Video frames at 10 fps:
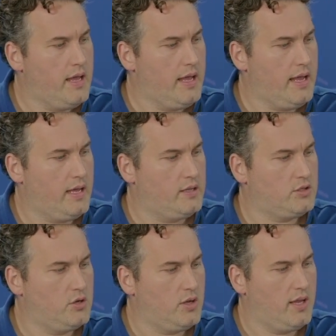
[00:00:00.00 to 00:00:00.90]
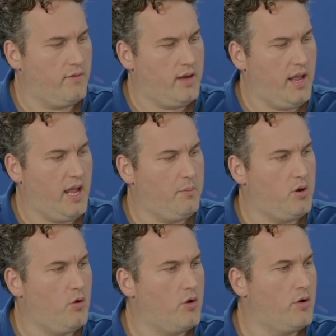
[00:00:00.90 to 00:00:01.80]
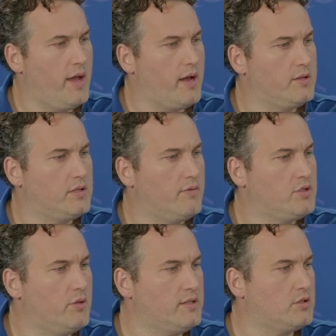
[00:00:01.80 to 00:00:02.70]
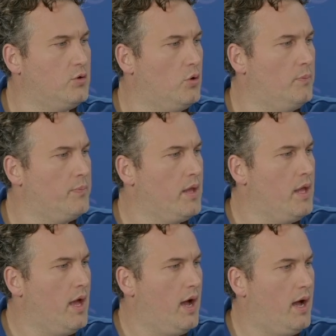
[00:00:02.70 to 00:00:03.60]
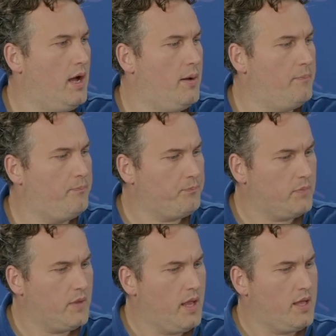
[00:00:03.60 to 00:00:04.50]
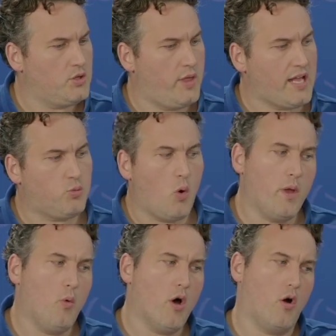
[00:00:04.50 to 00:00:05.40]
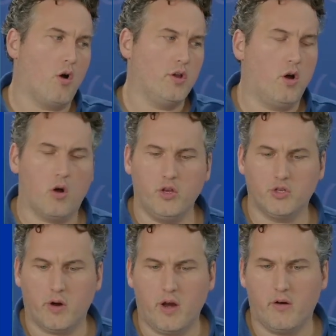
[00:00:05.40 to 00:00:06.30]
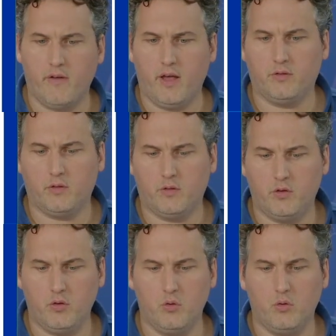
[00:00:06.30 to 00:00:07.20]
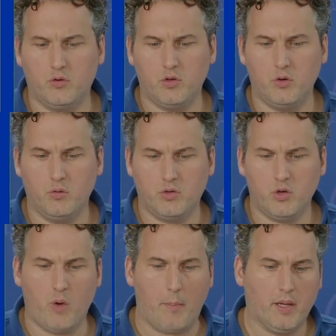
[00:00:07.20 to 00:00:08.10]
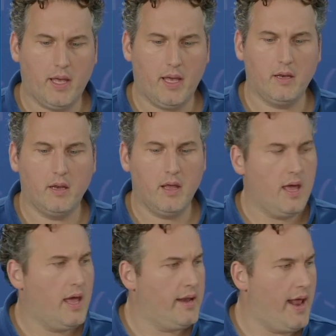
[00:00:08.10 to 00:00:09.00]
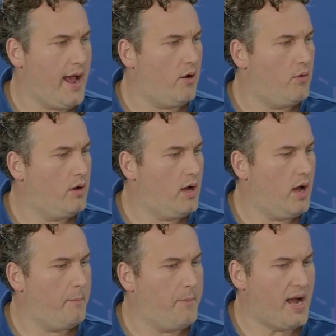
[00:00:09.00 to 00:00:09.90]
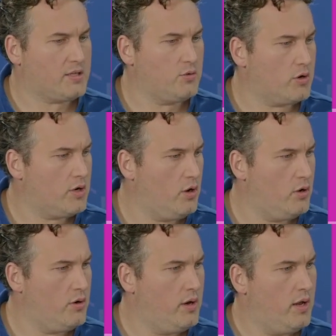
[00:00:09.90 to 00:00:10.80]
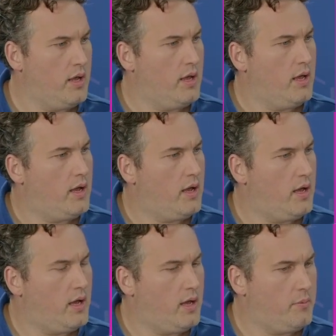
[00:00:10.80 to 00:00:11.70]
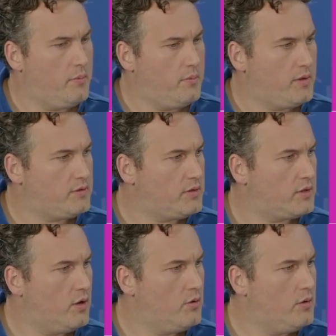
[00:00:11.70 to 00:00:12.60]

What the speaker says: And so you can give it name and owner and that kind of stuff. So that's cool. So that's what we want our user interface to replicate. Now, back to our code. That's not the code.